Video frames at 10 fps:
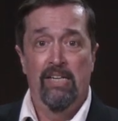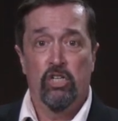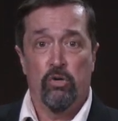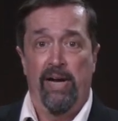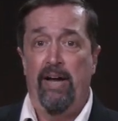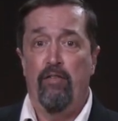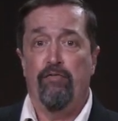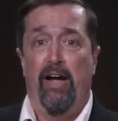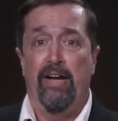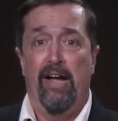created
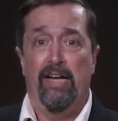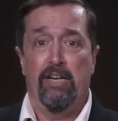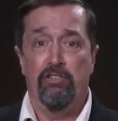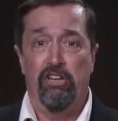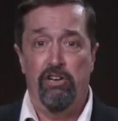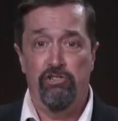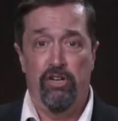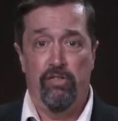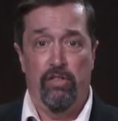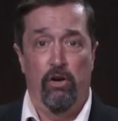finite
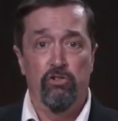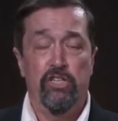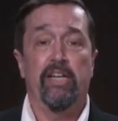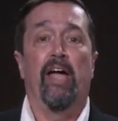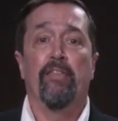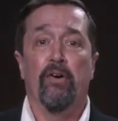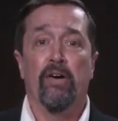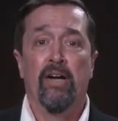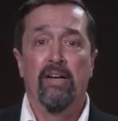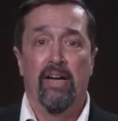contingent, those
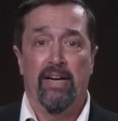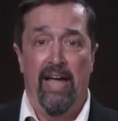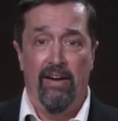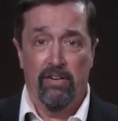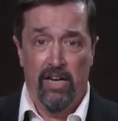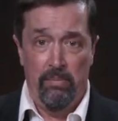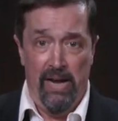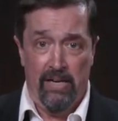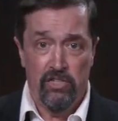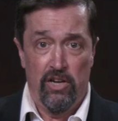together, again, are going to
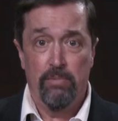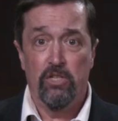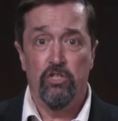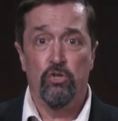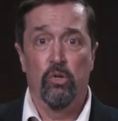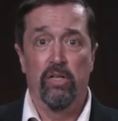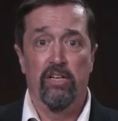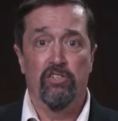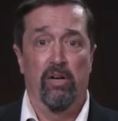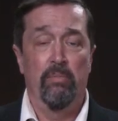make substance
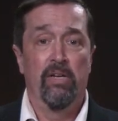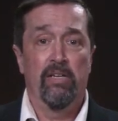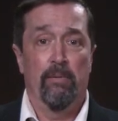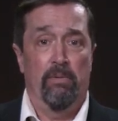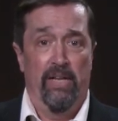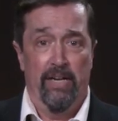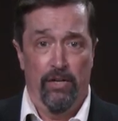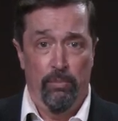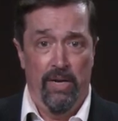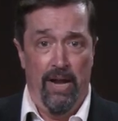dualism complete
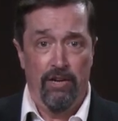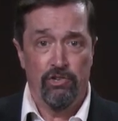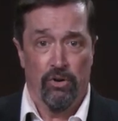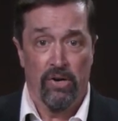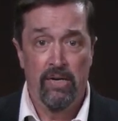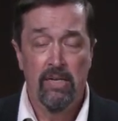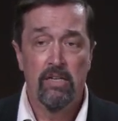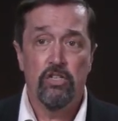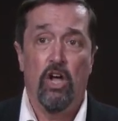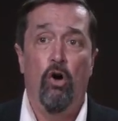human nature.
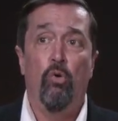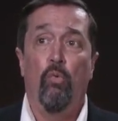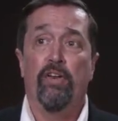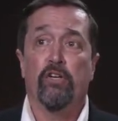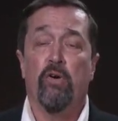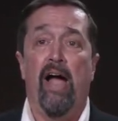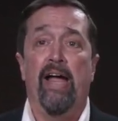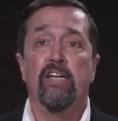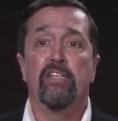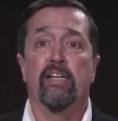So with
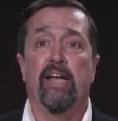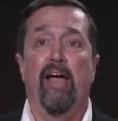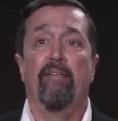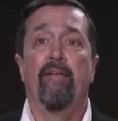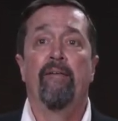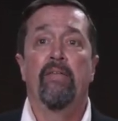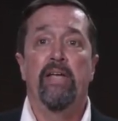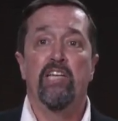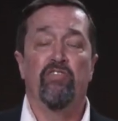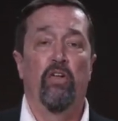Christ, again,
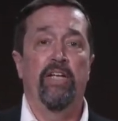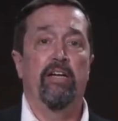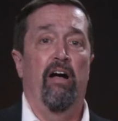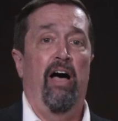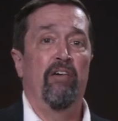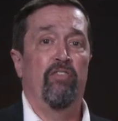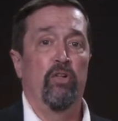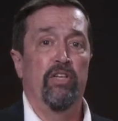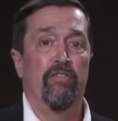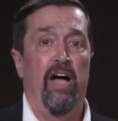he's fully God, full
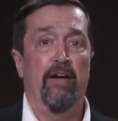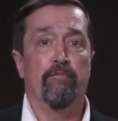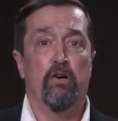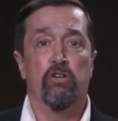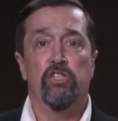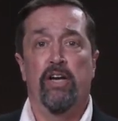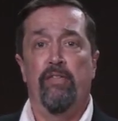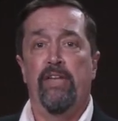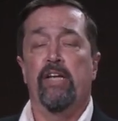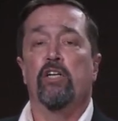divine person.
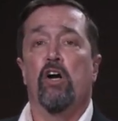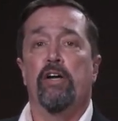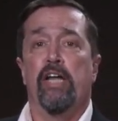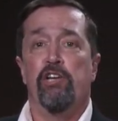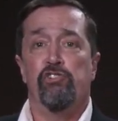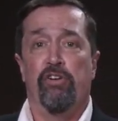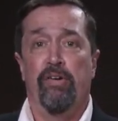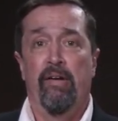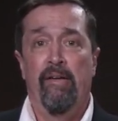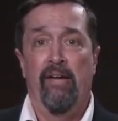In the
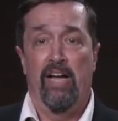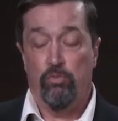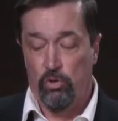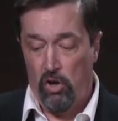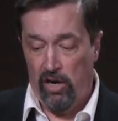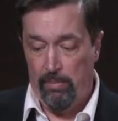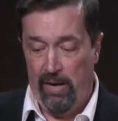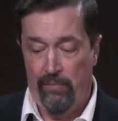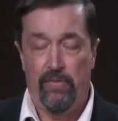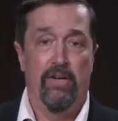incarnation, as we'll talk
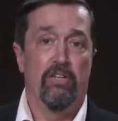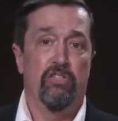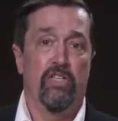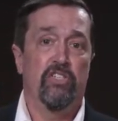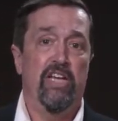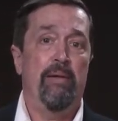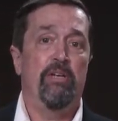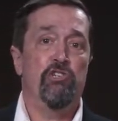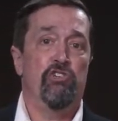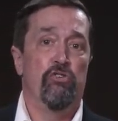about this, the same
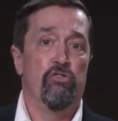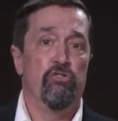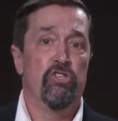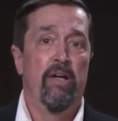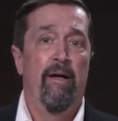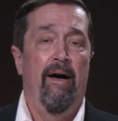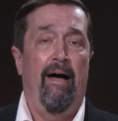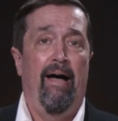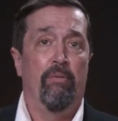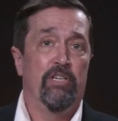issues
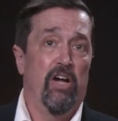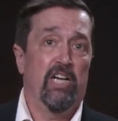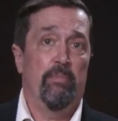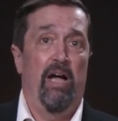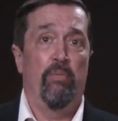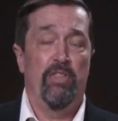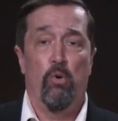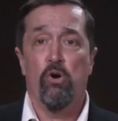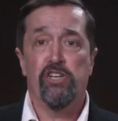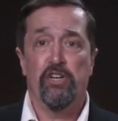uh, we talked about with
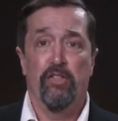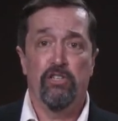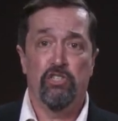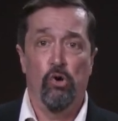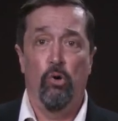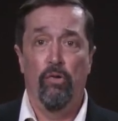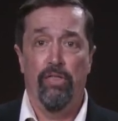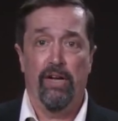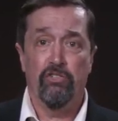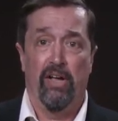origin of the soul,
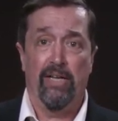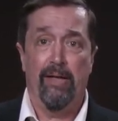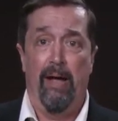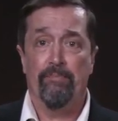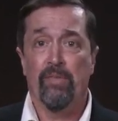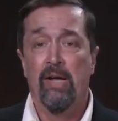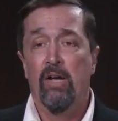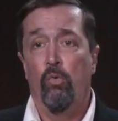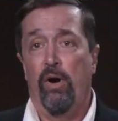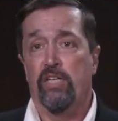things like that.
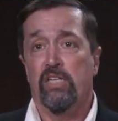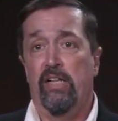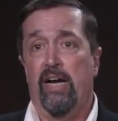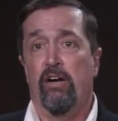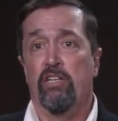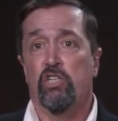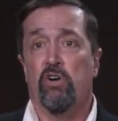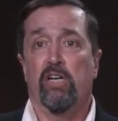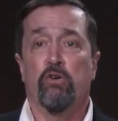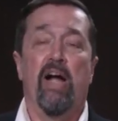What is clear is
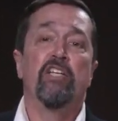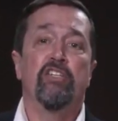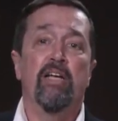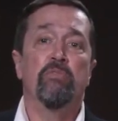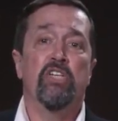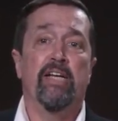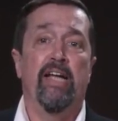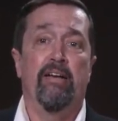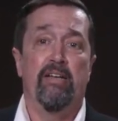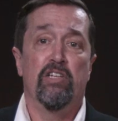Christ seems to
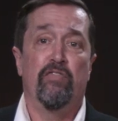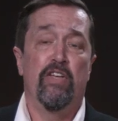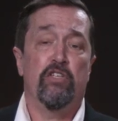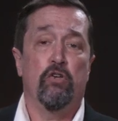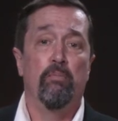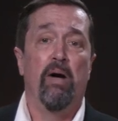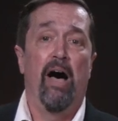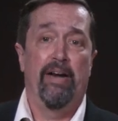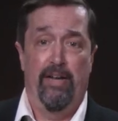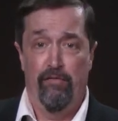get his physical
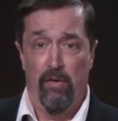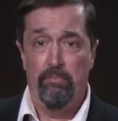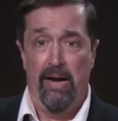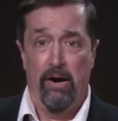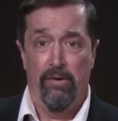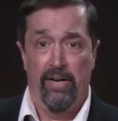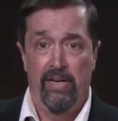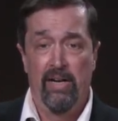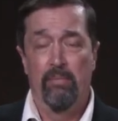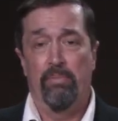body from Mary,
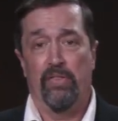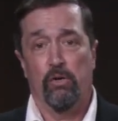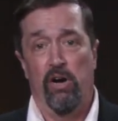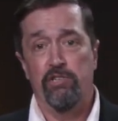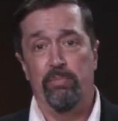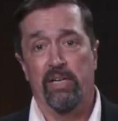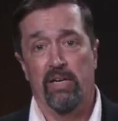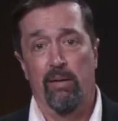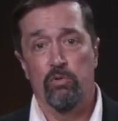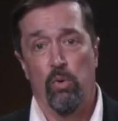but the question
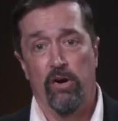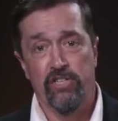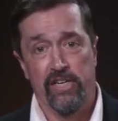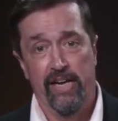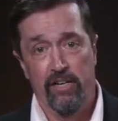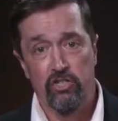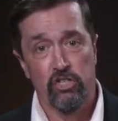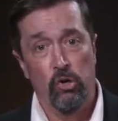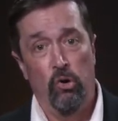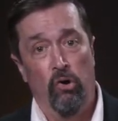becomes where does he get his
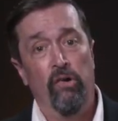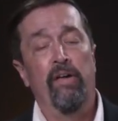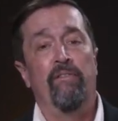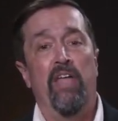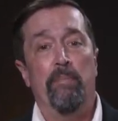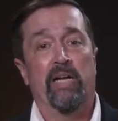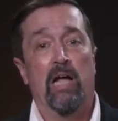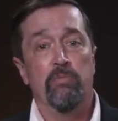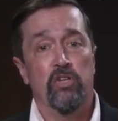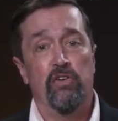soul? That
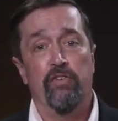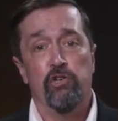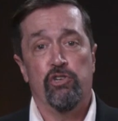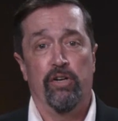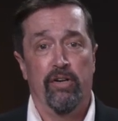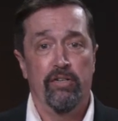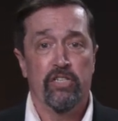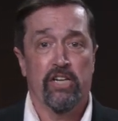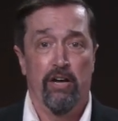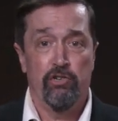becomes a division and
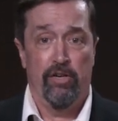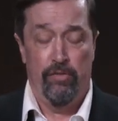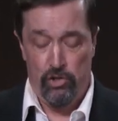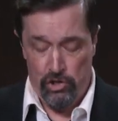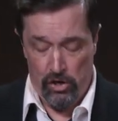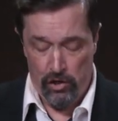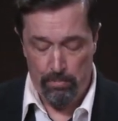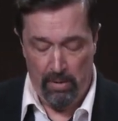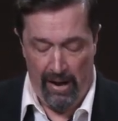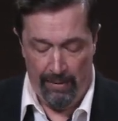discussion in the church.
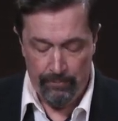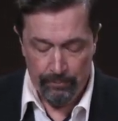But